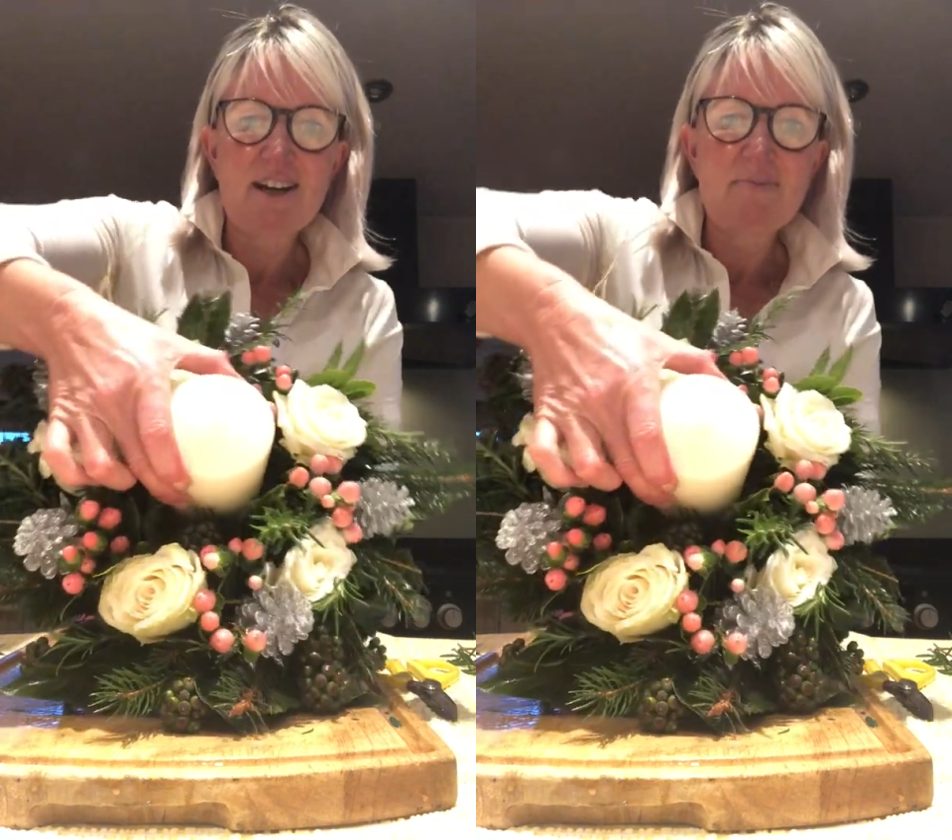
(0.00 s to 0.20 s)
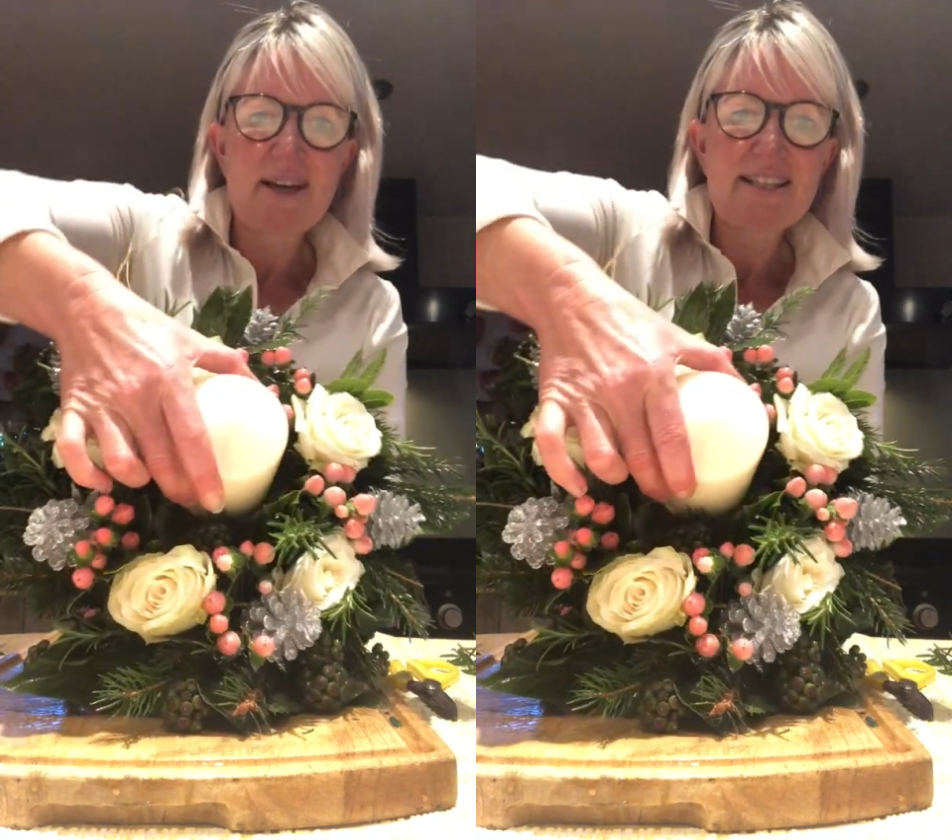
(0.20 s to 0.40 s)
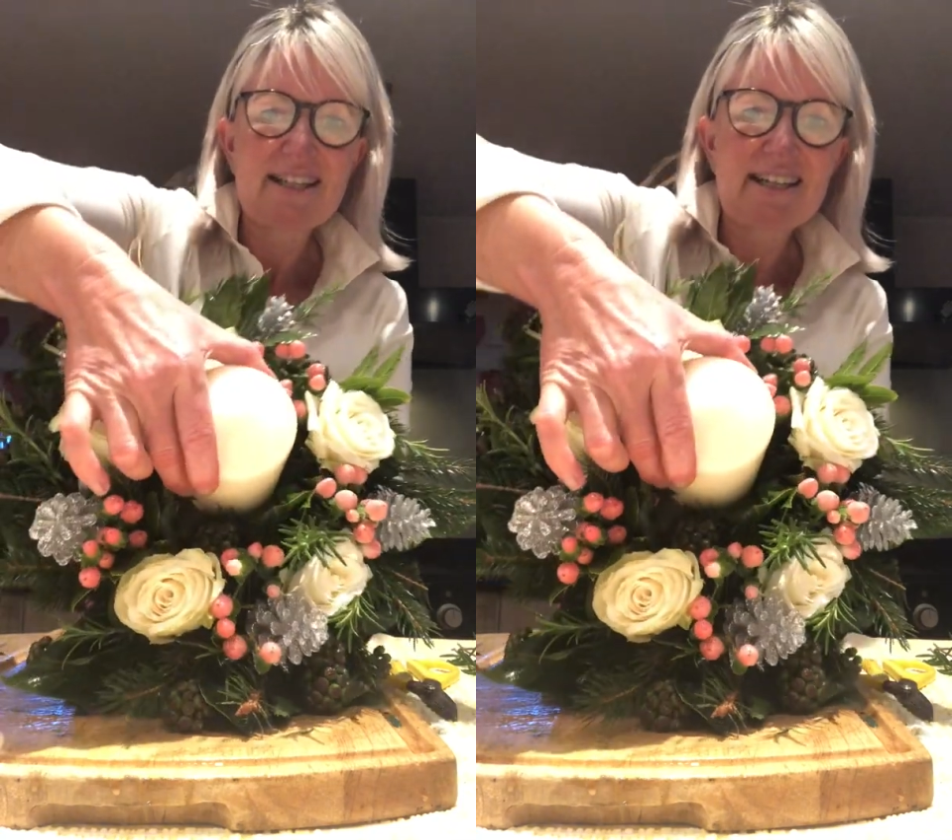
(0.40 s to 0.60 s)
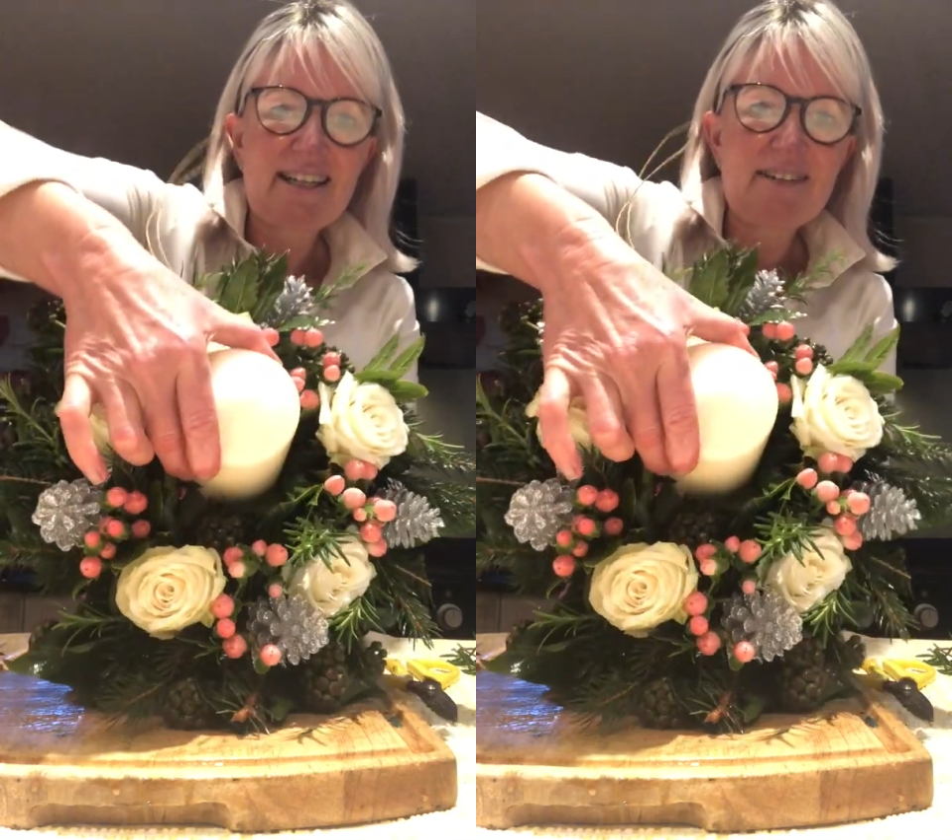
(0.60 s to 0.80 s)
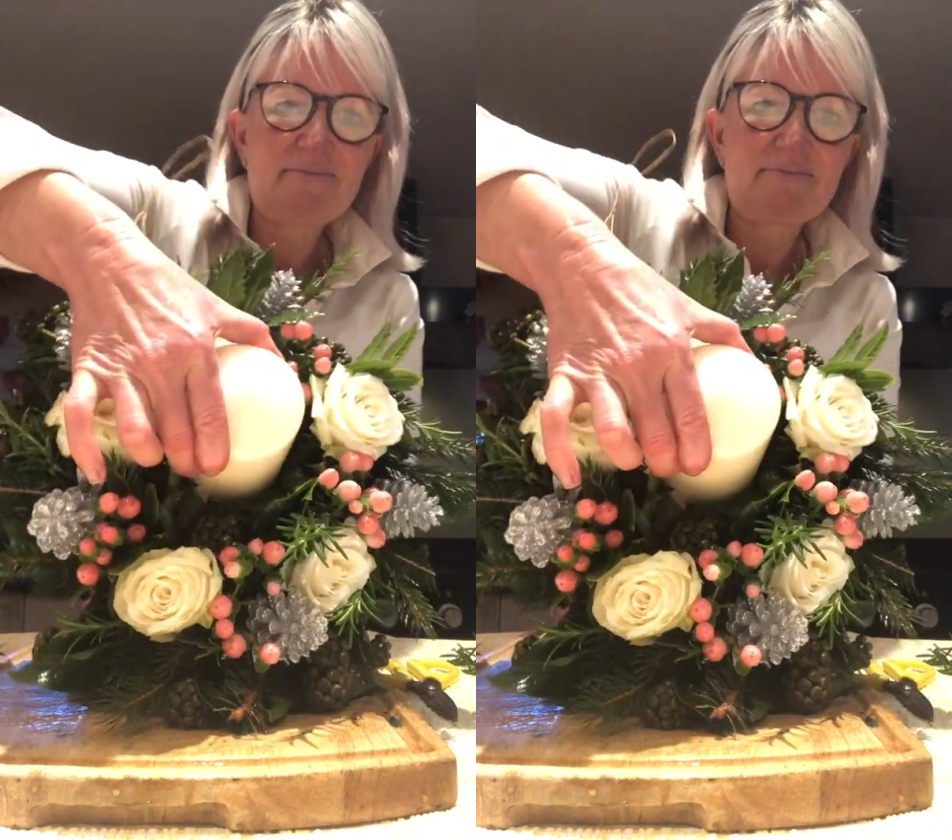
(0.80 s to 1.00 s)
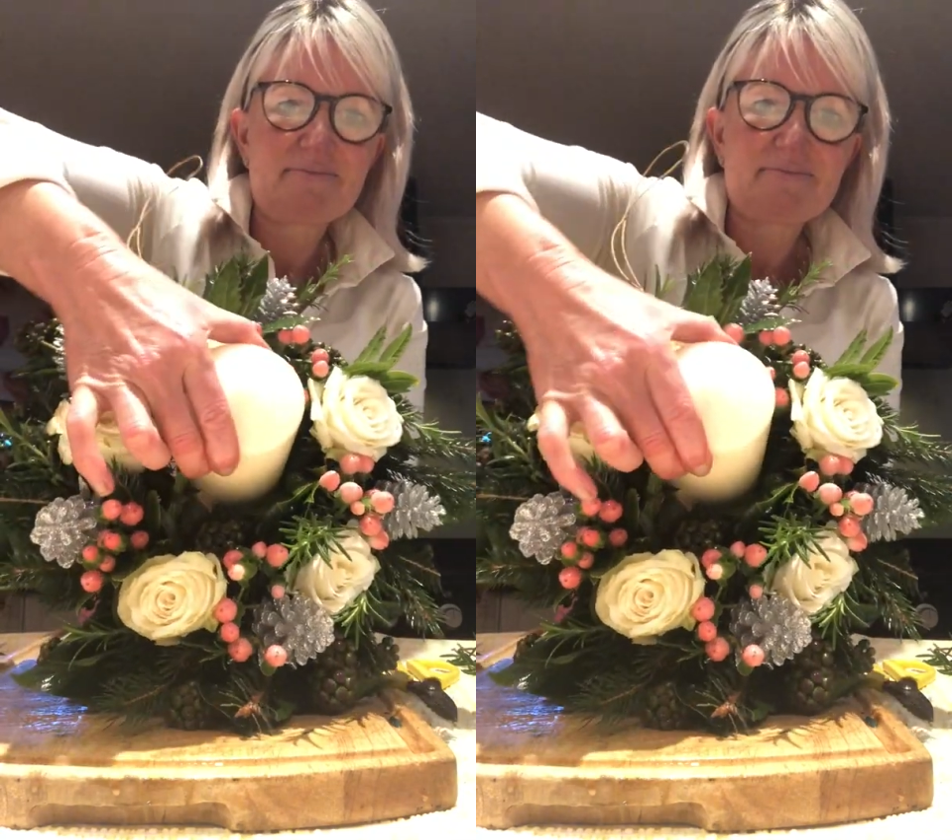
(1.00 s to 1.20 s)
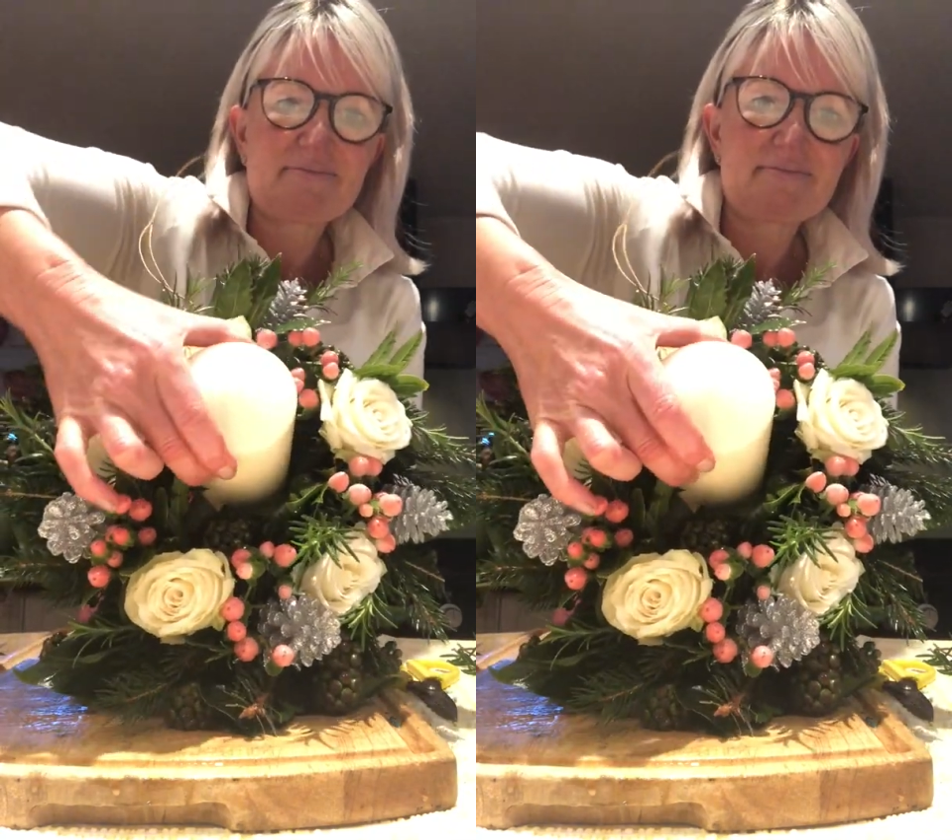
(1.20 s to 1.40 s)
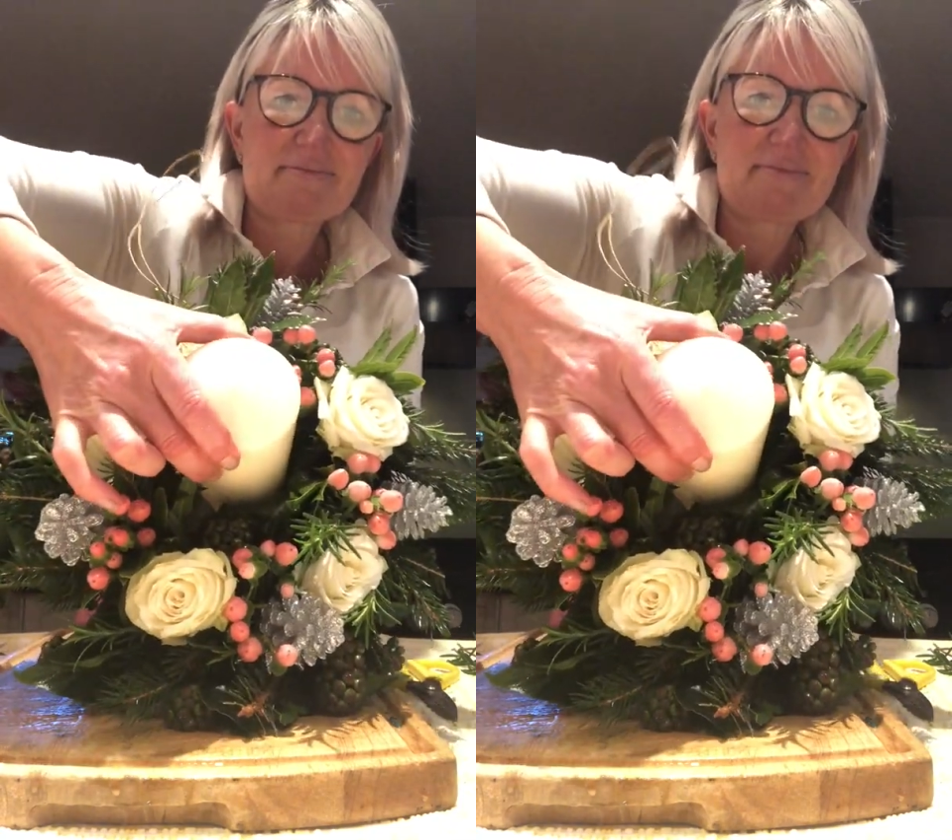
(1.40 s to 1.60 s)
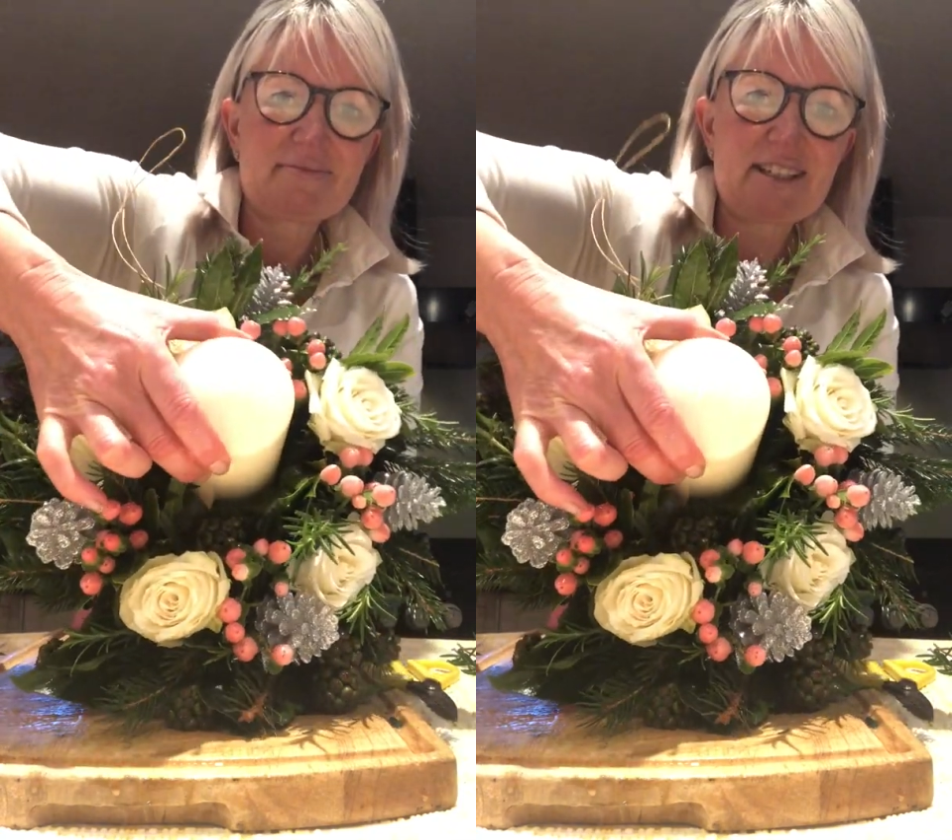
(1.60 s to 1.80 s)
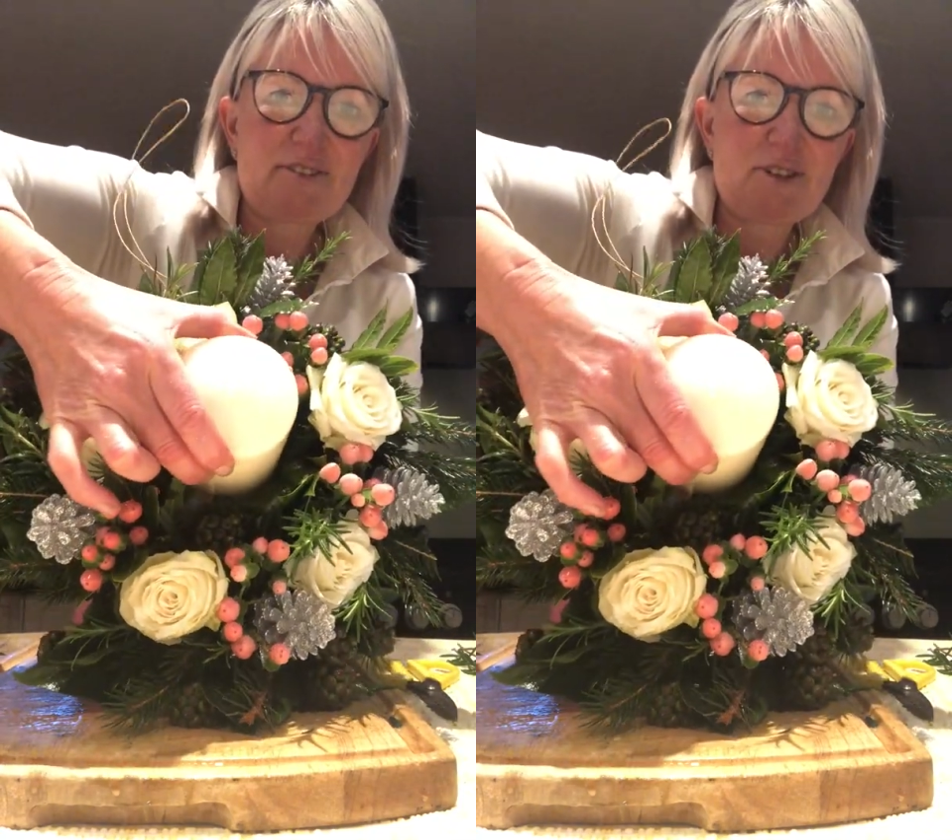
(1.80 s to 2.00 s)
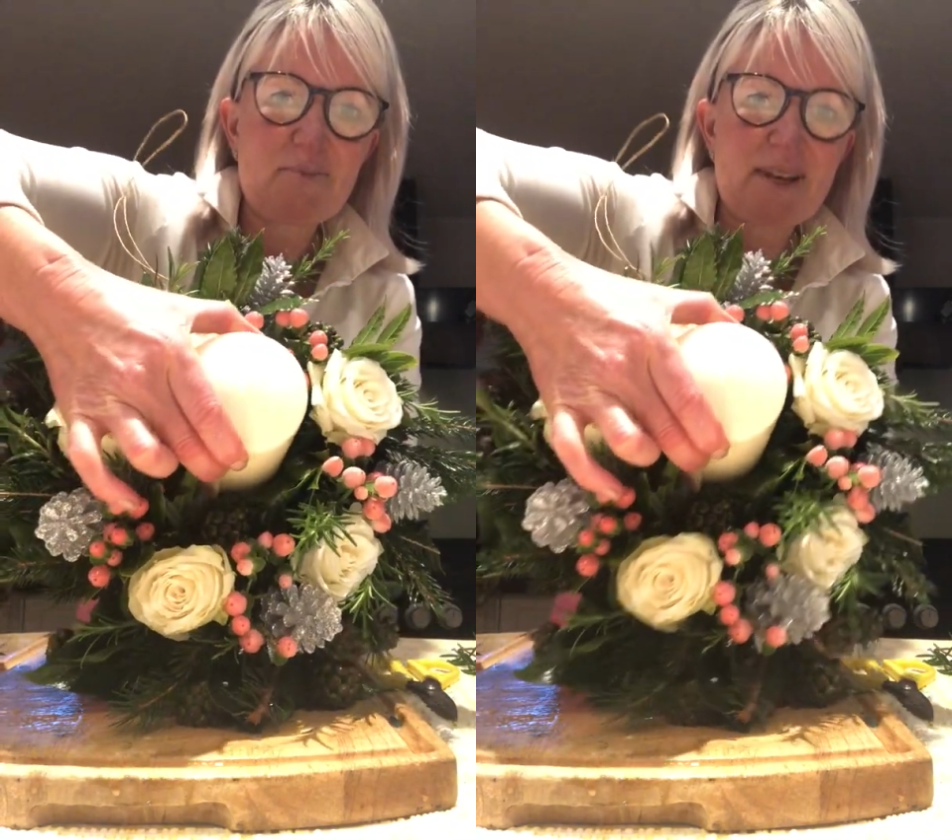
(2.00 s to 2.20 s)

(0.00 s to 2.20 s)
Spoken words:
basically it would